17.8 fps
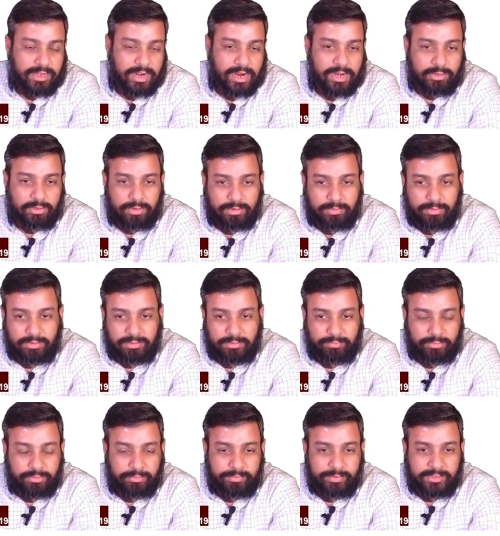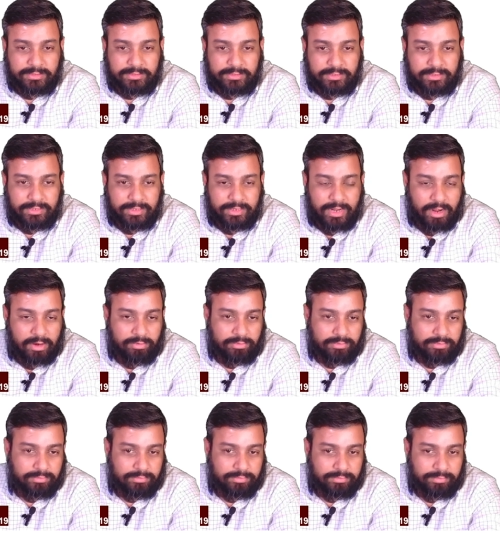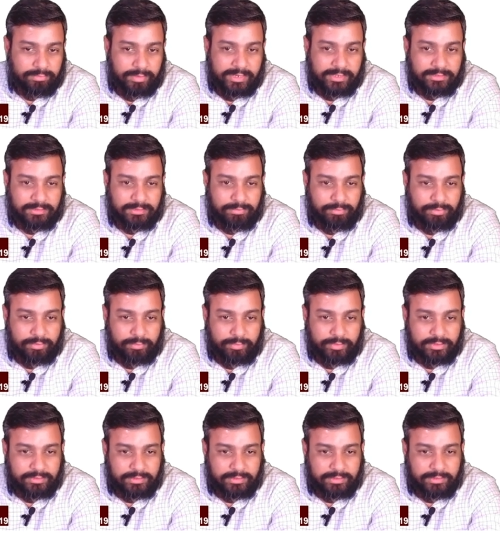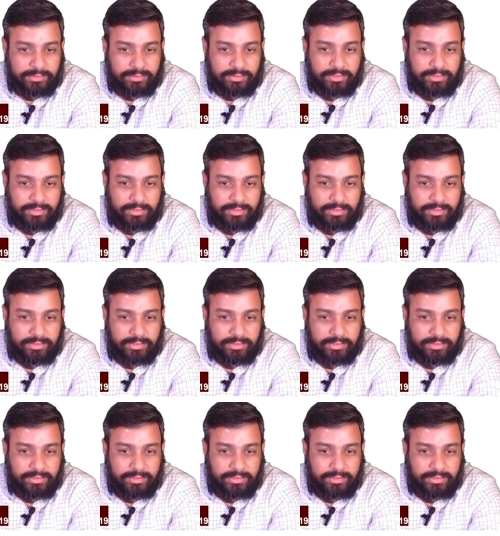i'll talk about the pore pressure and how to manage the pore pressure